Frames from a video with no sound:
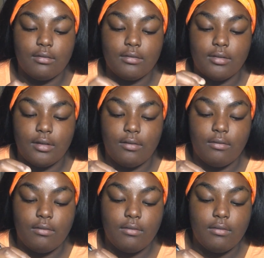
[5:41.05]

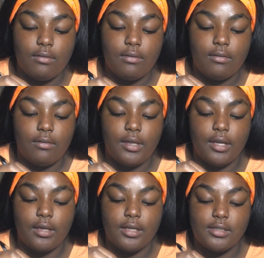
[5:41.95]
so
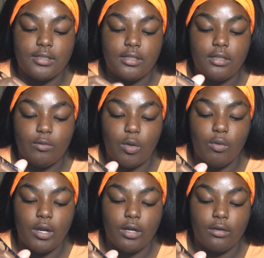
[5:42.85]
yeah, concealer
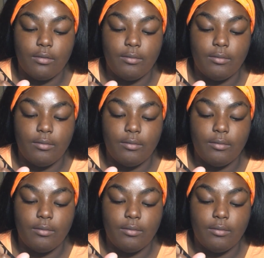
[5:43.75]
won't hurt